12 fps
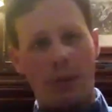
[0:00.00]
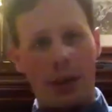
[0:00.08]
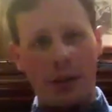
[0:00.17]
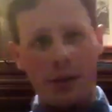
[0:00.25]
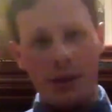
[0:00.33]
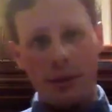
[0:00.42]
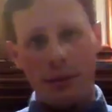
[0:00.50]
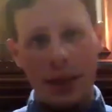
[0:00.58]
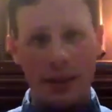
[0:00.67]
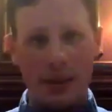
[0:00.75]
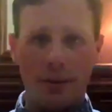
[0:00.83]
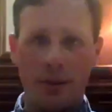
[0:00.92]
better in the
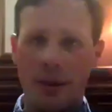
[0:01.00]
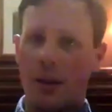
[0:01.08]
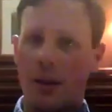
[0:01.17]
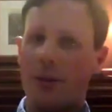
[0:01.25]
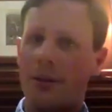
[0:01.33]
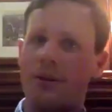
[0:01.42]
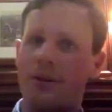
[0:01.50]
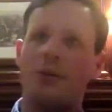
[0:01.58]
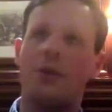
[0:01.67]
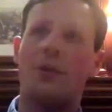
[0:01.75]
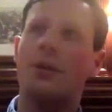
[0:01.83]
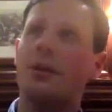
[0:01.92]
pandemic
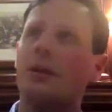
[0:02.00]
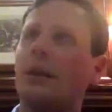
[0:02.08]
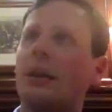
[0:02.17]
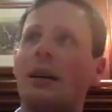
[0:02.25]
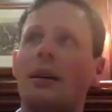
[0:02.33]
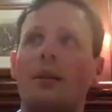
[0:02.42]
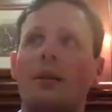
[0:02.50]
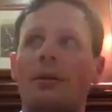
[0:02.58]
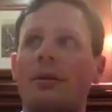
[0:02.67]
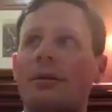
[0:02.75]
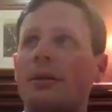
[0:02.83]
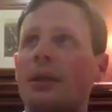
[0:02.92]
others you
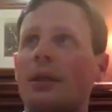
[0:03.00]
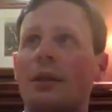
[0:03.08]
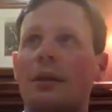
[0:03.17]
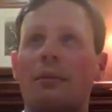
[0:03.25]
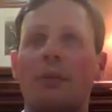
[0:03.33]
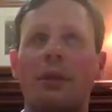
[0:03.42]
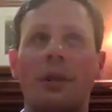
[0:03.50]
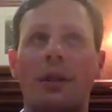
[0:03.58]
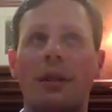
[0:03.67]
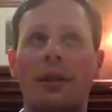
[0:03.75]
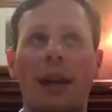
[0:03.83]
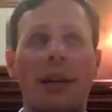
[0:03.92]
know it's a was a
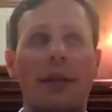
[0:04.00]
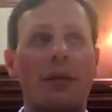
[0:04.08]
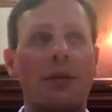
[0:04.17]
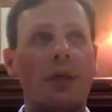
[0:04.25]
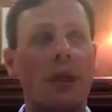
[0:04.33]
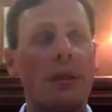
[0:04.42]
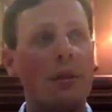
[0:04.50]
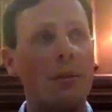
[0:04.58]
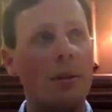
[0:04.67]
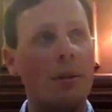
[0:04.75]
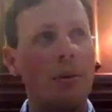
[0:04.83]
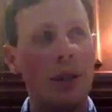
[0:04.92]
disaster for them to be
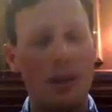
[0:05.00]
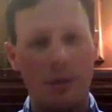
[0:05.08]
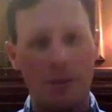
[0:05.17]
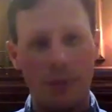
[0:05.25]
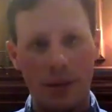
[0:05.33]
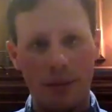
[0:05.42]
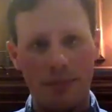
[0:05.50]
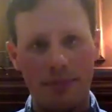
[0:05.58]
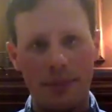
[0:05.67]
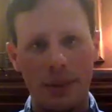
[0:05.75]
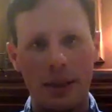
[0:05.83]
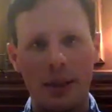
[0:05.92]
working from home
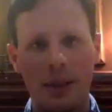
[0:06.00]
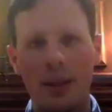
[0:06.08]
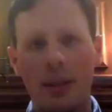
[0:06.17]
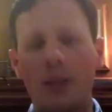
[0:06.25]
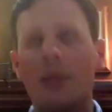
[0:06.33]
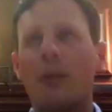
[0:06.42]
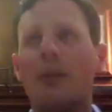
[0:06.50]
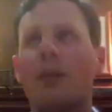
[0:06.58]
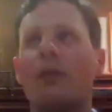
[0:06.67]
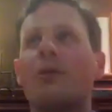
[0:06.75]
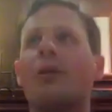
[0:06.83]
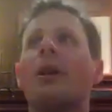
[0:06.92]
you know so